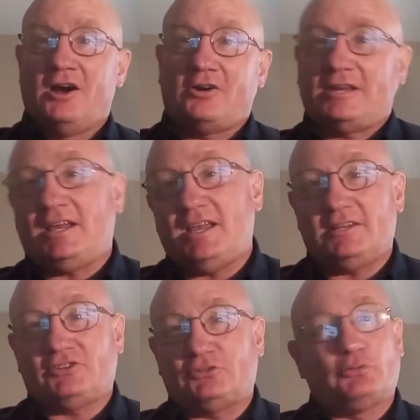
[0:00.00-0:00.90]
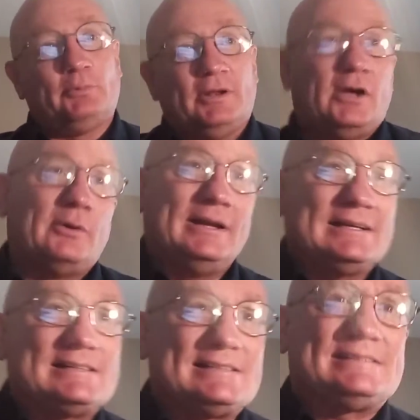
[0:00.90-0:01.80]
Okay, this is Reuben Lowing,
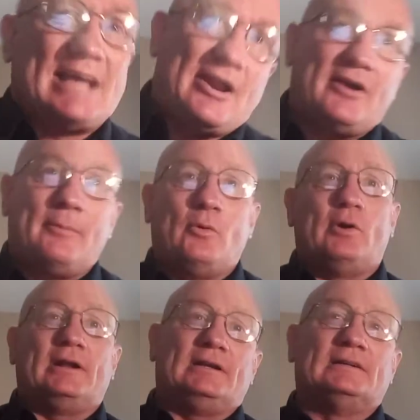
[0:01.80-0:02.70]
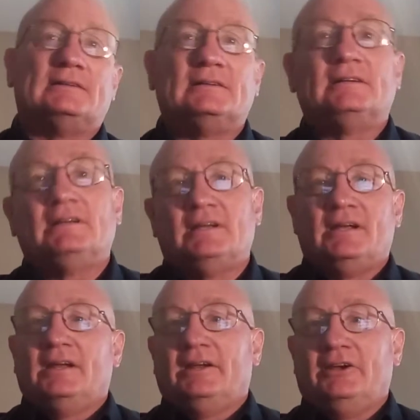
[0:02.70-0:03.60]
and it's Saturday morning
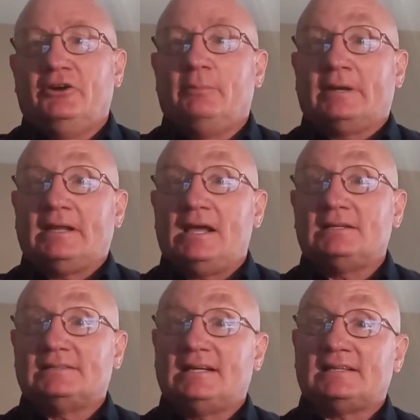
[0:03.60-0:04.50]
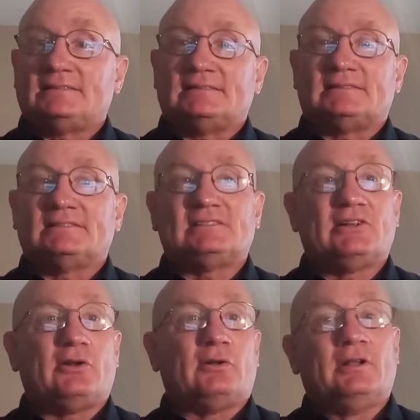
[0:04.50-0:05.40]
here in McAllen, Texas. This
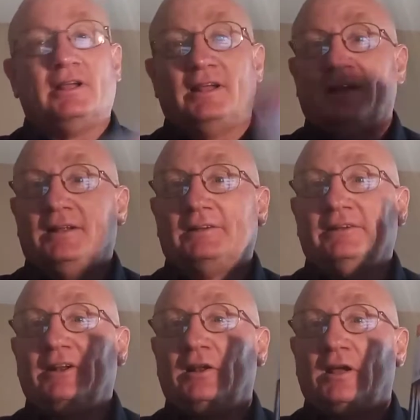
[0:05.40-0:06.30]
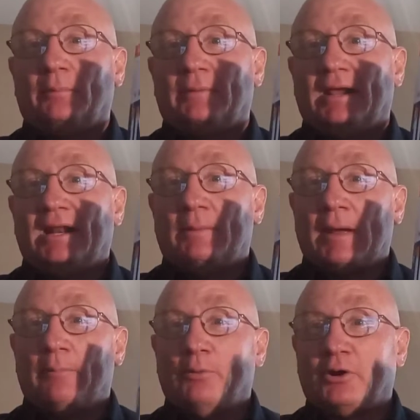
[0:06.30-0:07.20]
little little update on
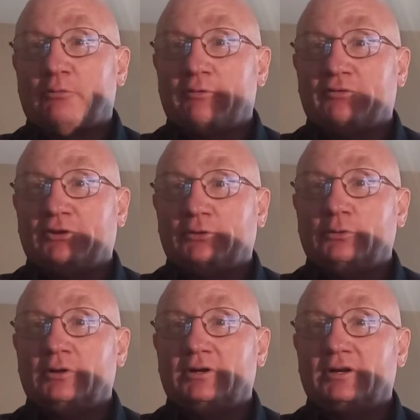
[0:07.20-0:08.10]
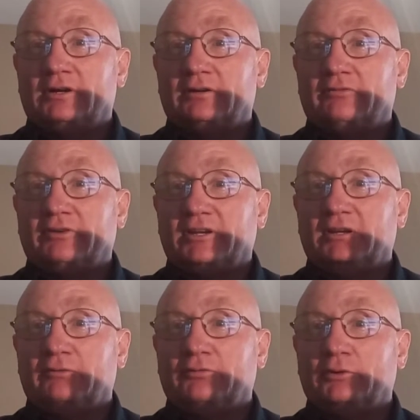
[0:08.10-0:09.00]
my book review of
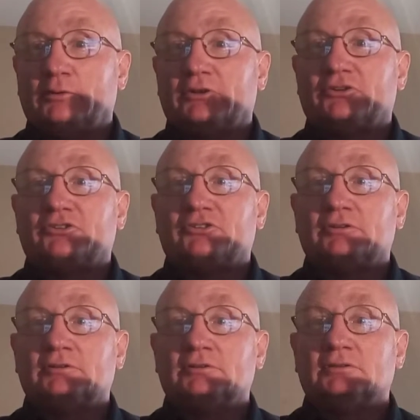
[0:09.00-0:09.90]
Influence,